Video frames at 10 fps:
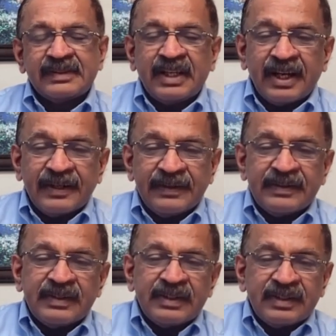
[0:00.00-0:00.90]
Yeah.
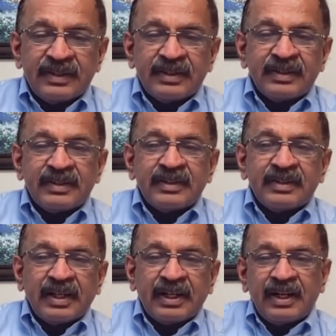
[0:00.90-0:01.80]

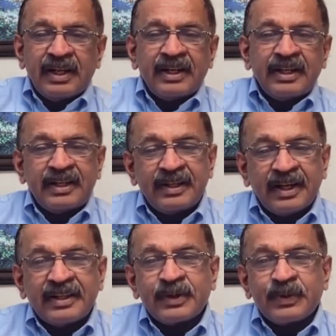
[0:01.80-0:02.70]
Sanil, any
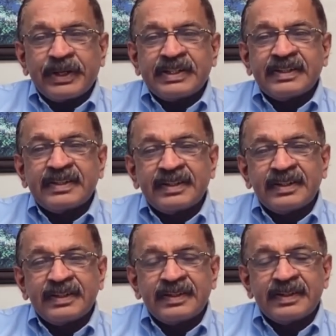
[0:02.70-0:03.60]
other questions on
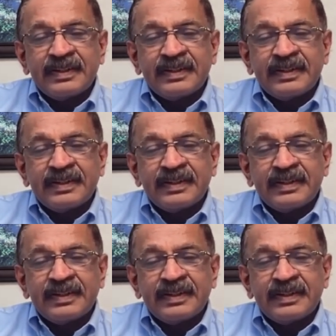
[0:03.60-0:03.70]
this?